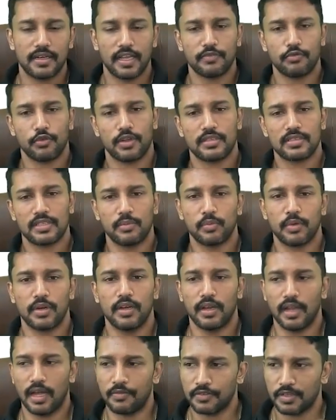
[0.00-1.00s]
Like for
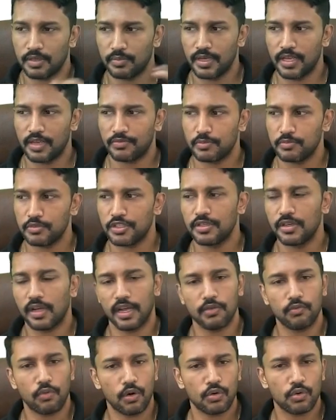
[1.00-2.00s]
example, after my FMG,
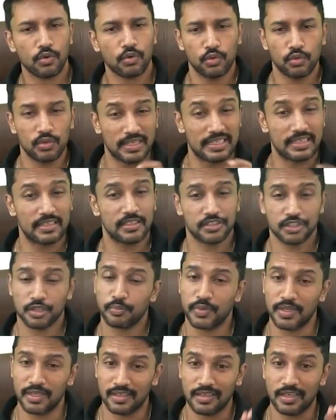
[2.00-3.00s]
I want to do
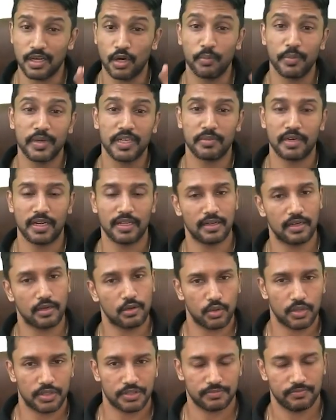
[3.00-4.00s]
internship in a government
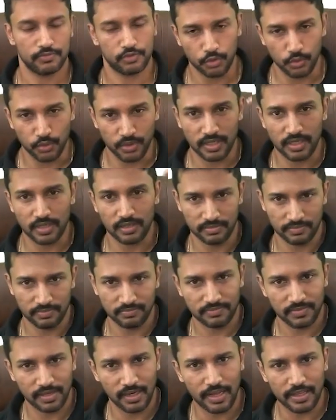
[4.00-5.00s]
medical college. So you need a
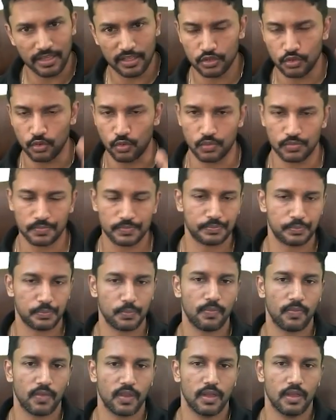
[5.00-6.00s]
higher score.
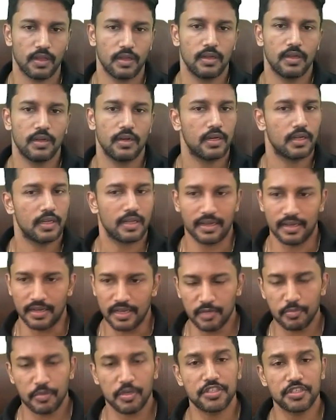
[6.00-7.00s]
In
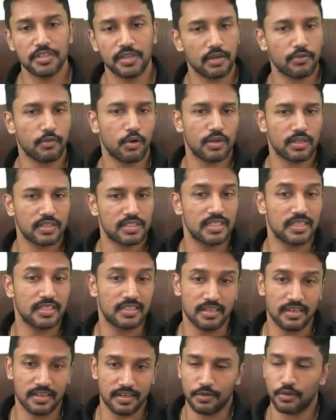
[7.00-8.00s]
NEET PG, I want a seat
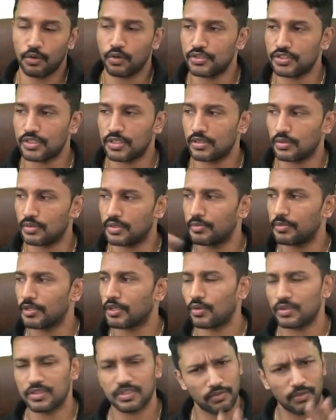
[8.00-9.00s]
in radiology or
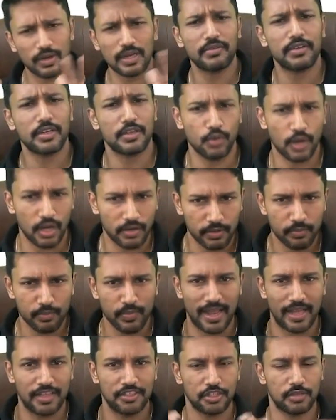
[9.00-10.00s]
dermatology, whatever, you have a
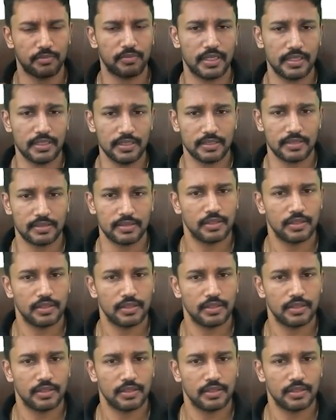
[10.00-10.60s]
branch in mind.